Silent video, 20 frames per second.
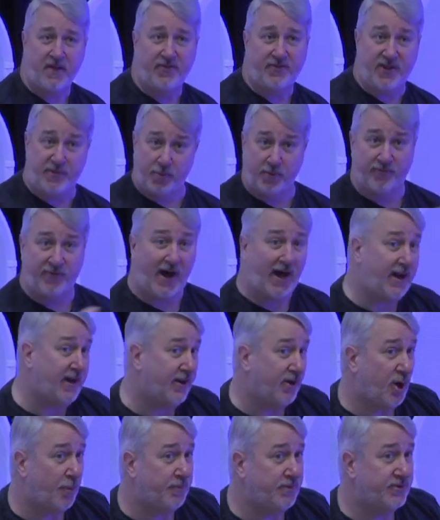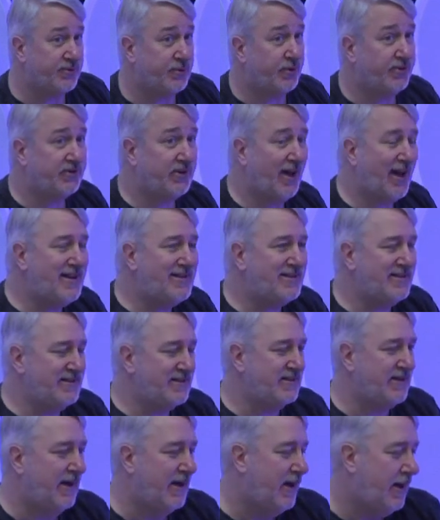They provided an open source
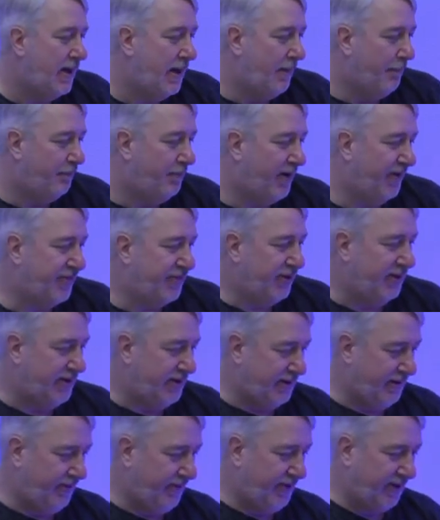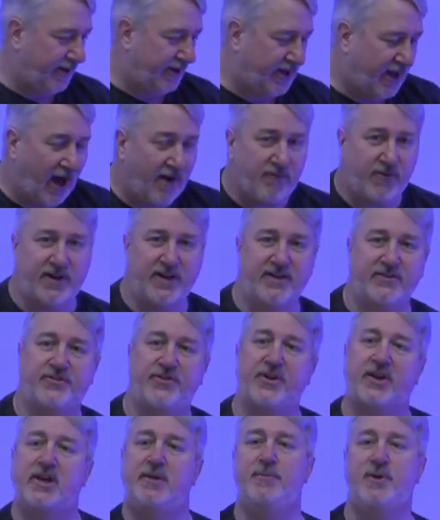license, but the, the governance,
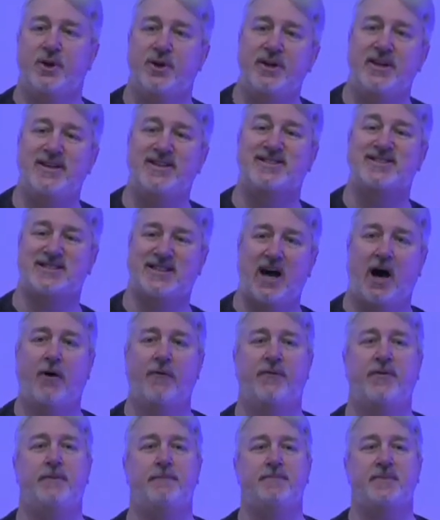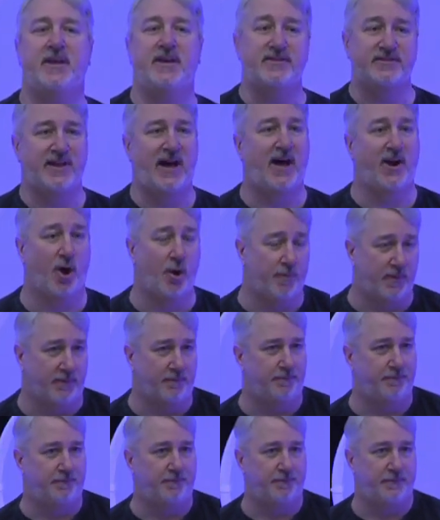the community itself is not open.
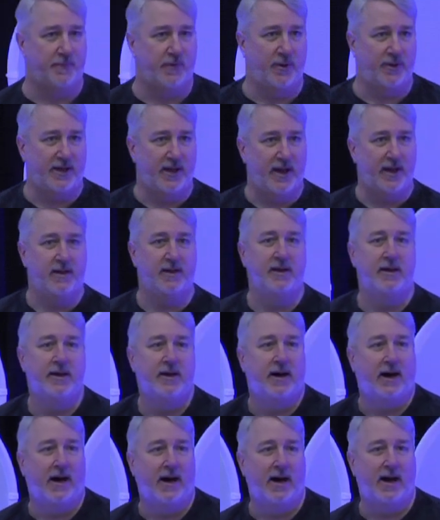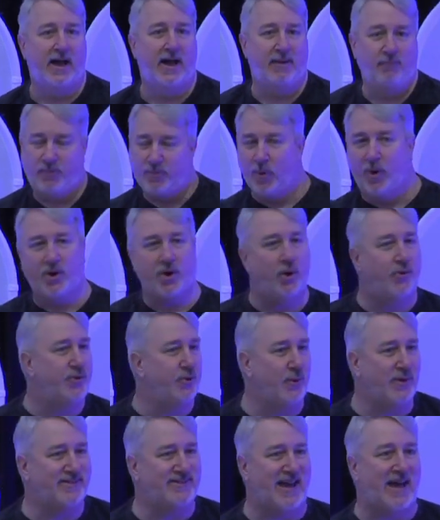Okay, uh, and we won't go
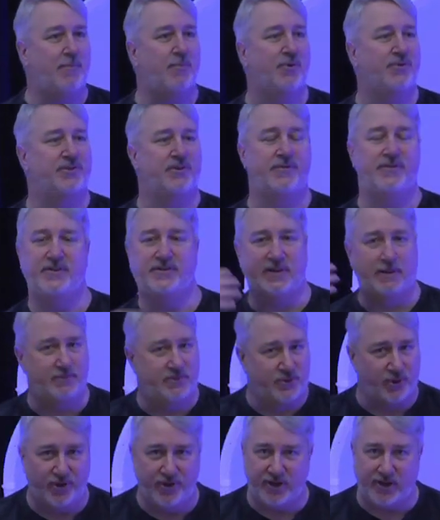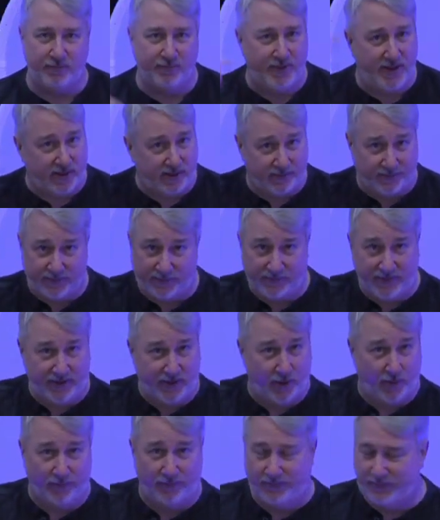through examples of this. I'm sure you can pick of you
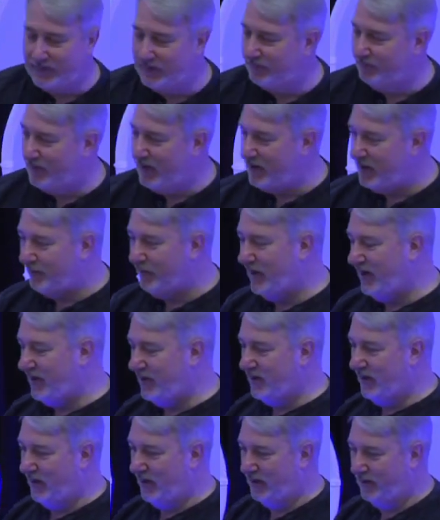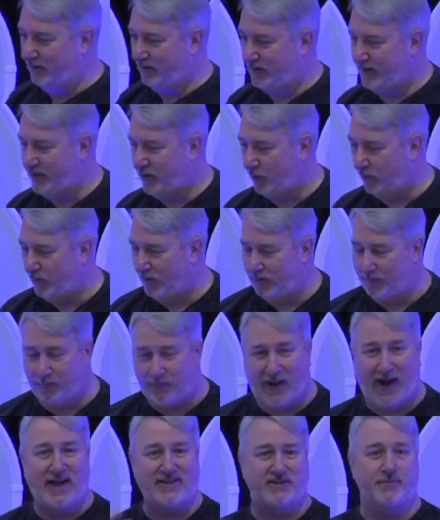know many many uh, you know uh,
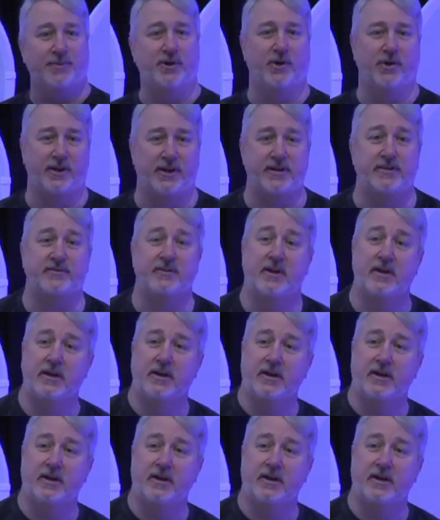possibilities